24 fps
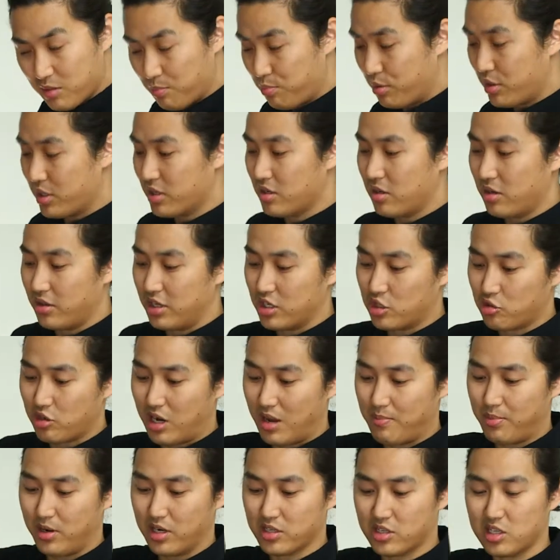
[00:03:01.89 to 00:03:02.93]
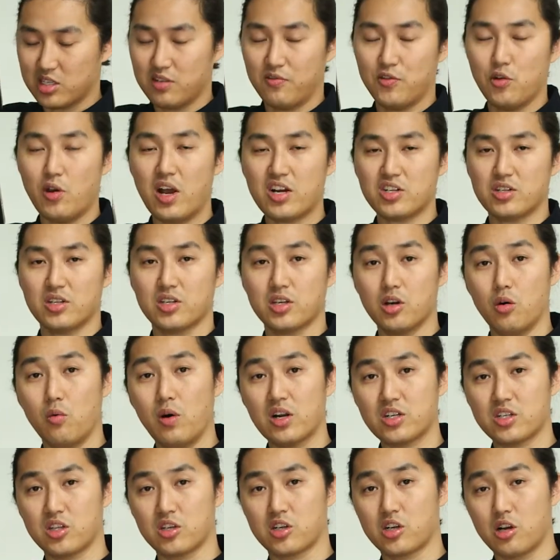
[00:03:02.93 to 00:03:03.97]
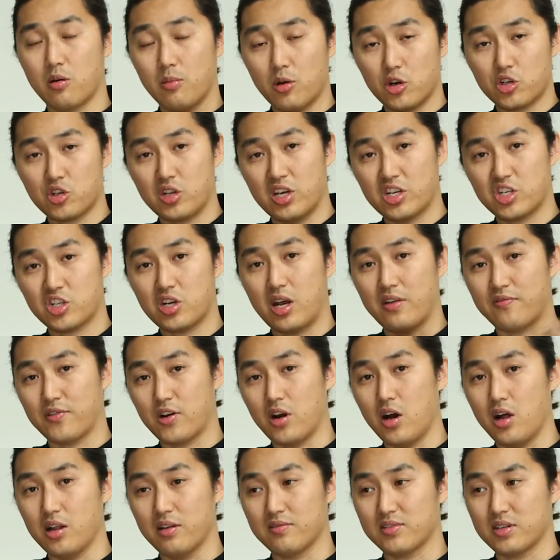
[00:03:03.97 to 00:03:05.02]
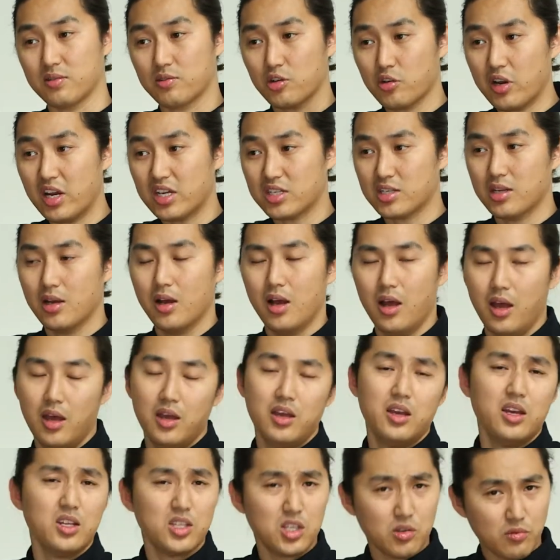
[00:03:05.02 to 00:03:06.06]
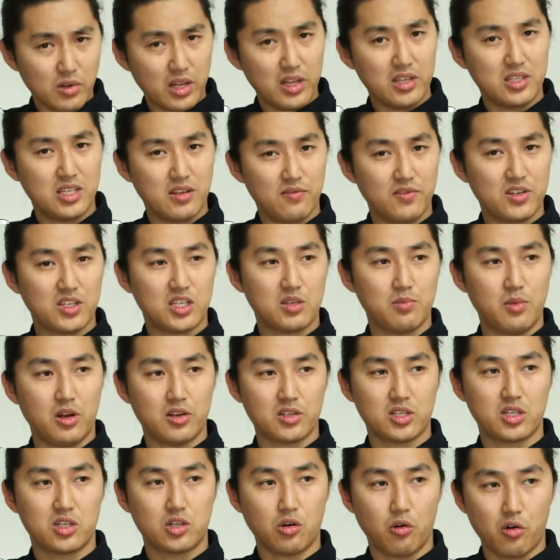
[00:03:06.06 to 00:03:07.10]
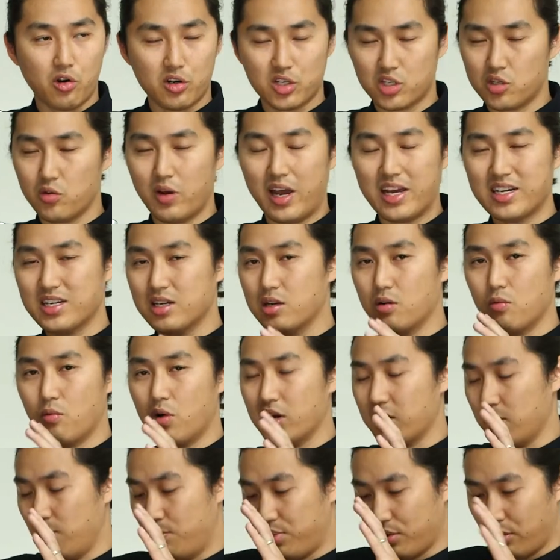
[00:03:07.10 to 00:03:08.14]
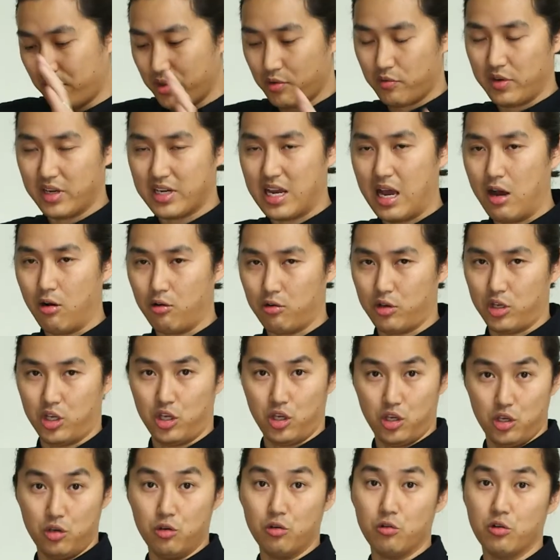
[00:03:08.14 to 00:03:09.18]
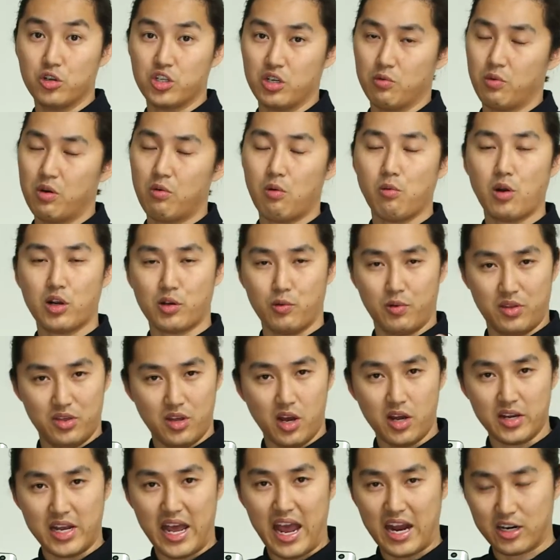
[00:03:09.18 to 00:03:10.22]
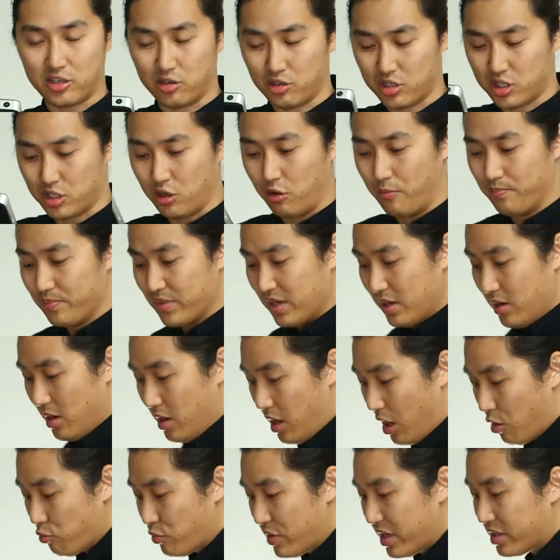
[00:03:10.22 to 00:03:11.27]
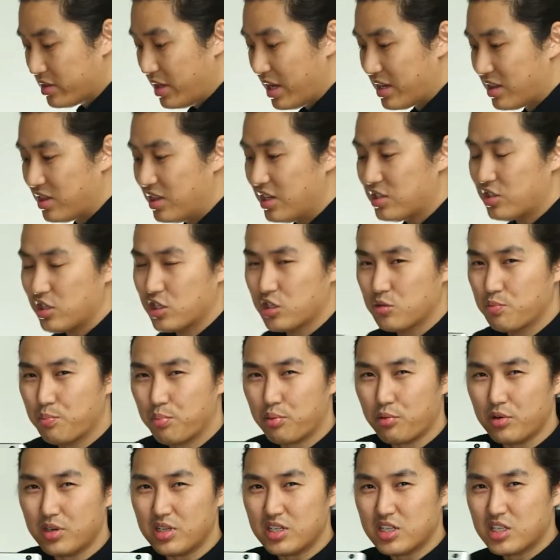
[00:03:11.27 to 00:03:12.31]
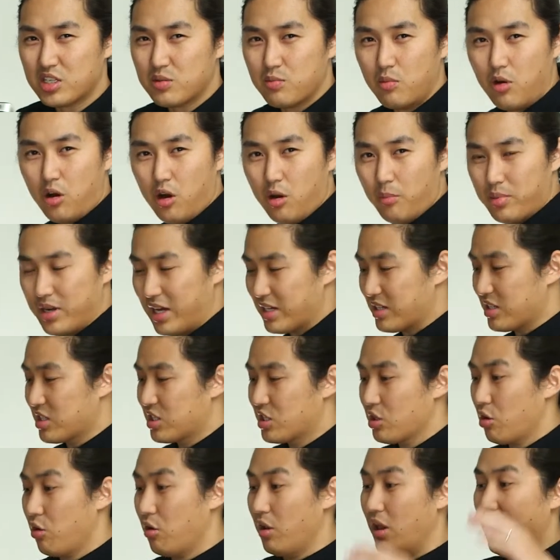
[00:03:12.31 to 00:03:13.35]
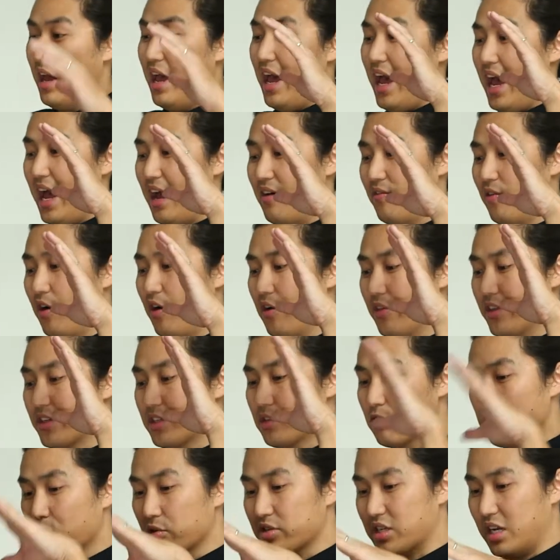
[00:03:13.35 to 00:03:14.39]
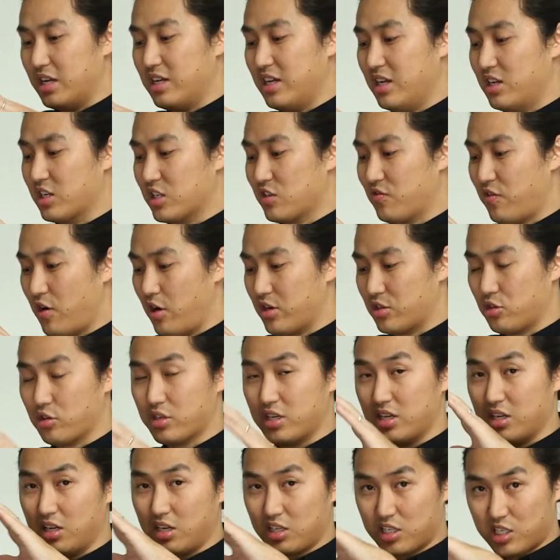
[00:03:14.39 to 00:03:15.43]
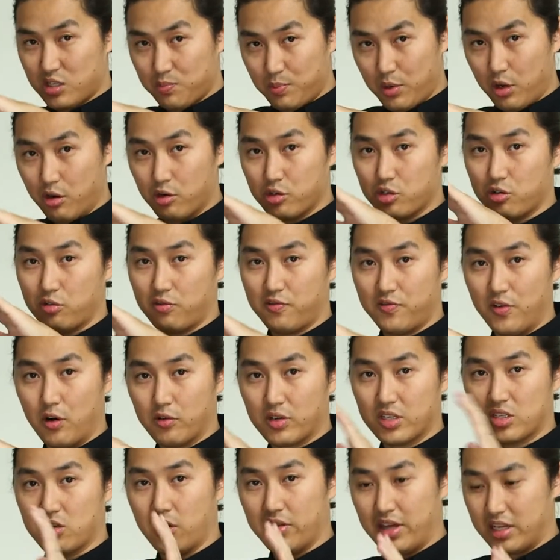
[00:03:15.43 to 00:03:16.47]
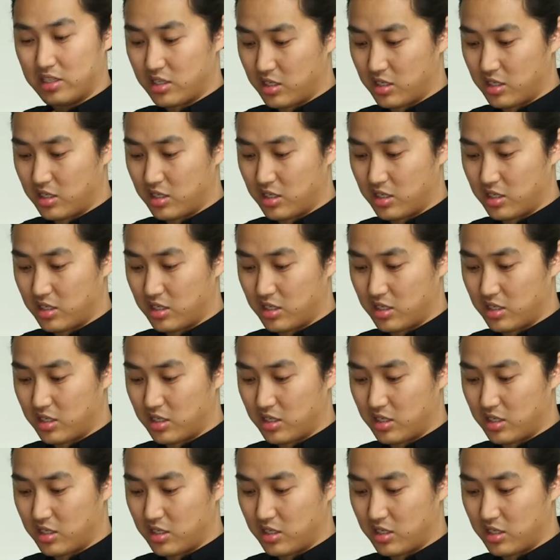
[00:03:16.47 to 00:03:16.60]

and putting it on the tripod, because if you actually go watch the commercial I shot for Olives and Grace, it's a relatively small store, so I didn't want to build the rig out huge, and we were working with non-actors, so a rig like this is pretty small, but I can still have all the tools I need as far as looking at exposure, focus, all that